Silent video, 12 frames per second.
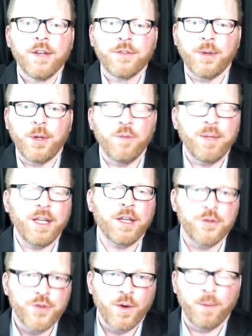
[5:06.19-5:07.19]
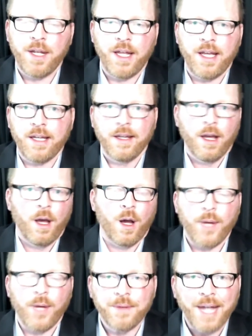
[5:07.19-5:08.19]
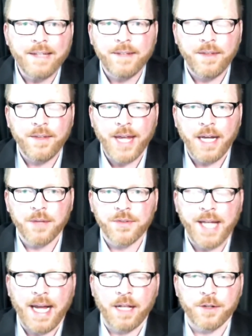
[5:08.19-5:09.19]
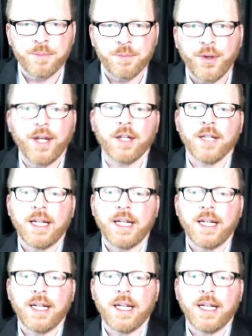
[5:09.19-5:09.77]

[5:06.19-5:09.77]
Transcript: So you've been contributing around $19,000 per year,